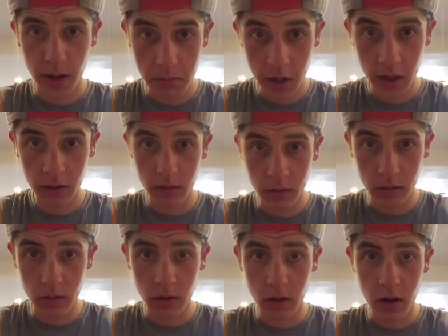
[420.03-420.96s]
my main
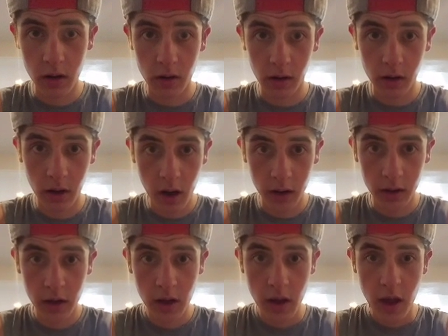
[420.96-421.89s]
goal all
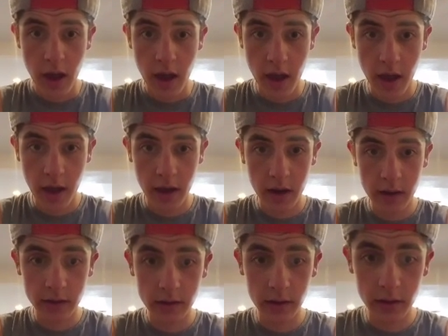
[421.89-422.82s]
along.
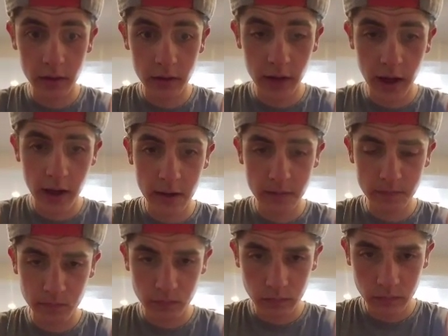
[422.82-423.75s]
And to do that,